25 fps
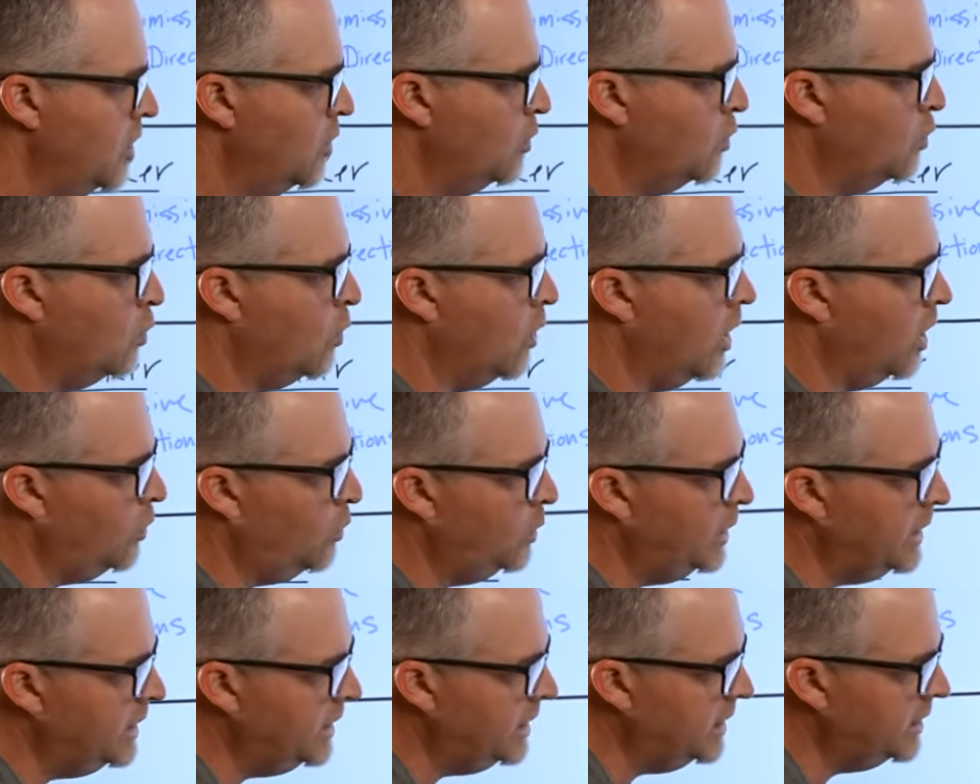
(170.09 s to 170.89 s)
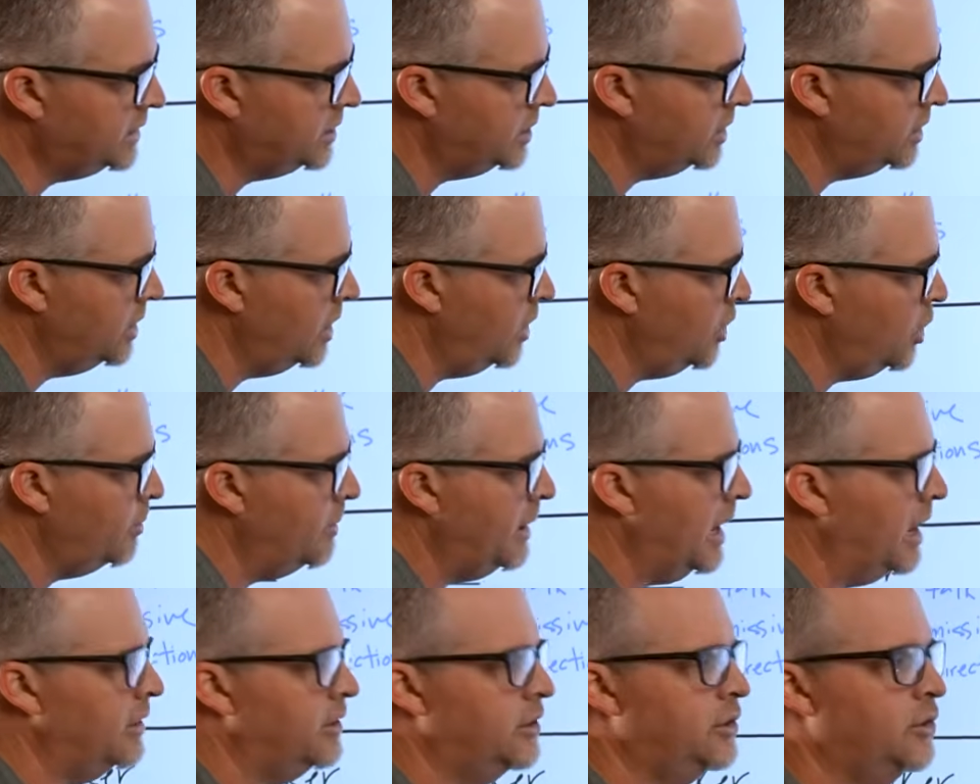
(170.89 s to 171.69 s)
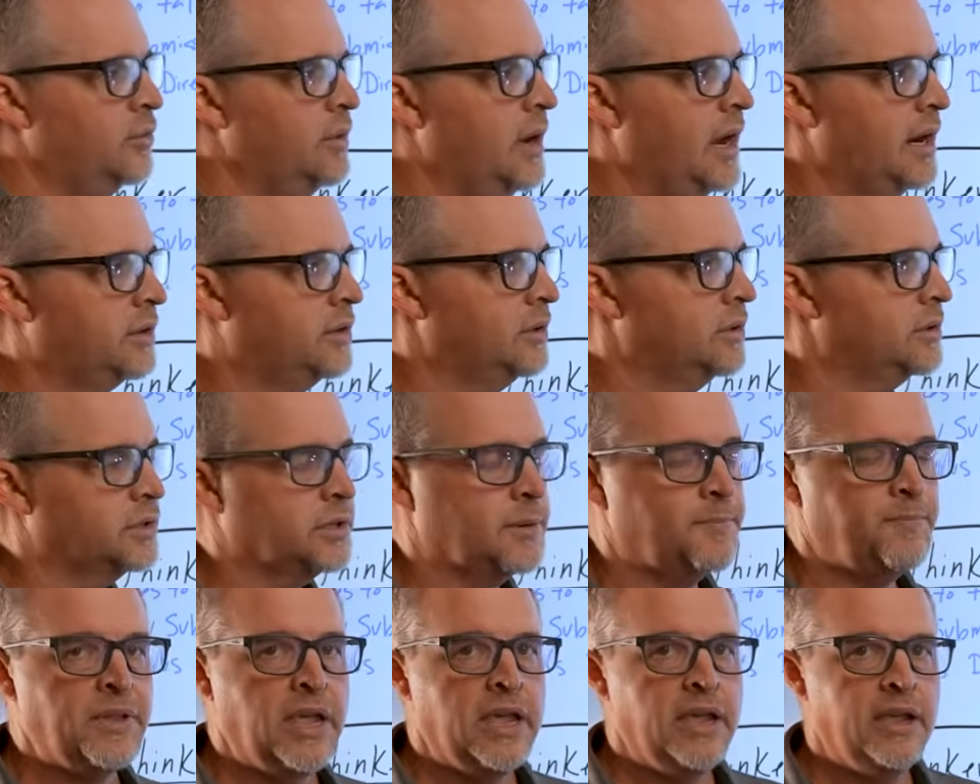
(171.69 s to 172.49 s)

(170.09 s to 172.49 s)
what we need to know about directors